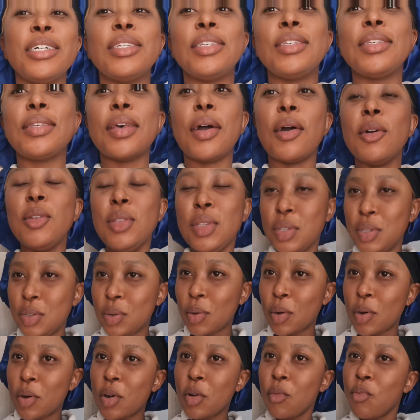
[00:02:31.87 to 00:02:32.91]
So, to
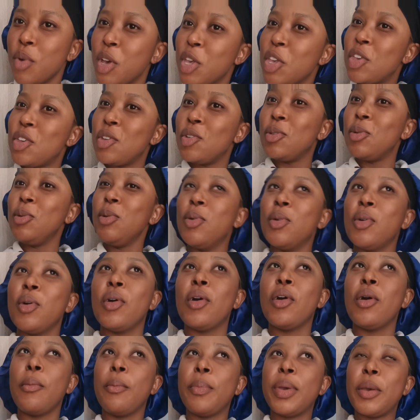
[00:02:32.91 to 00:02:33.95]
all my new
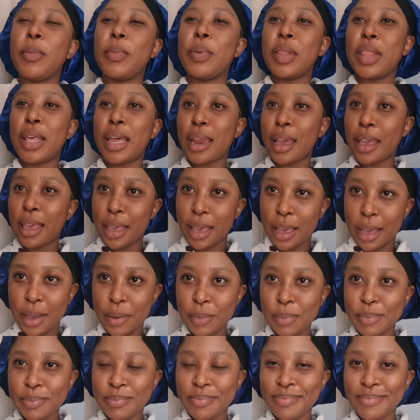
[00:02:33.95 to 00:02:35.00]
people that are
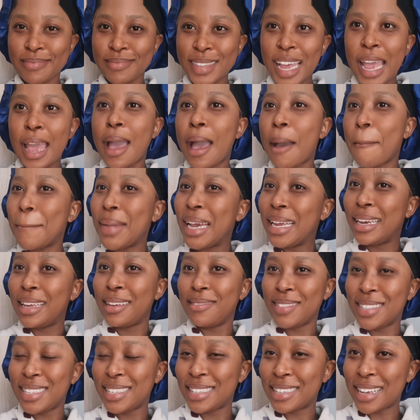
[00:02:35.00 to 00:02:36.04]
here, my
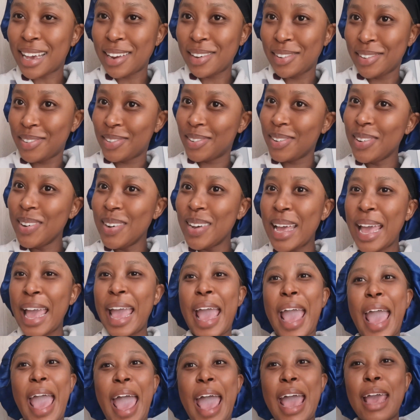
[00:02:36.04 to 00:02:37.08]
name is Tando,
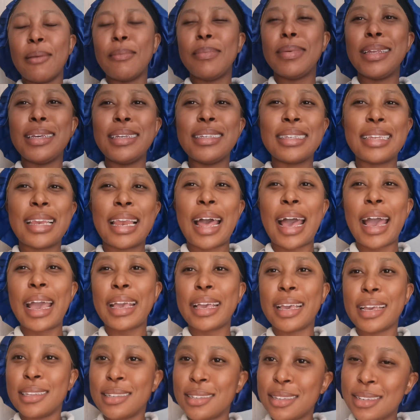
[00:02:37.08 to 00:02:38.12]
and please
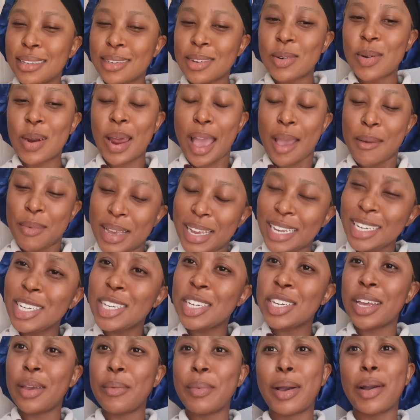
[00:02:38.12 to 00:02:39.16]
like and subscribe and
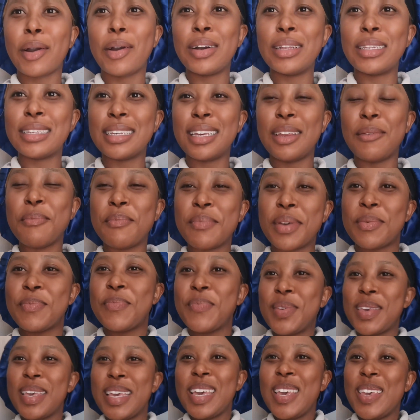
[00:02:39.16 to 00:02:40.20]
share my content,
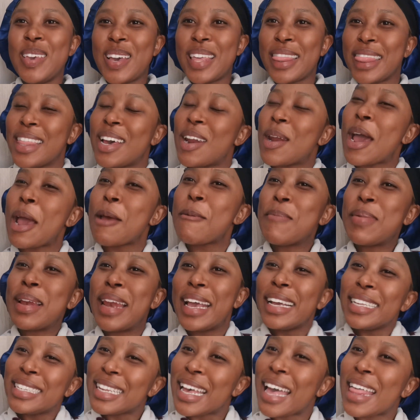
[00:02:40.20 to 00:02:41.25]
baby, at the right
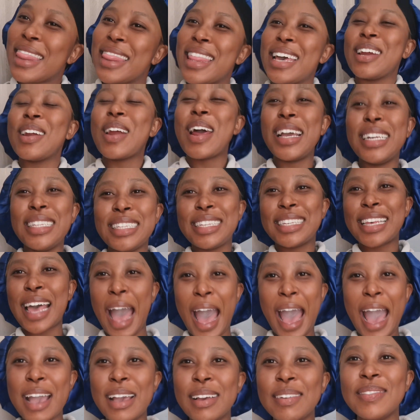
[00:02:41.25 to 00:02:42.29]
place at the right
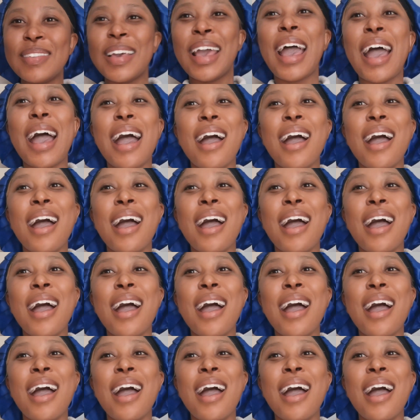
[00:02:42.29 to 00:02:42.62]
time.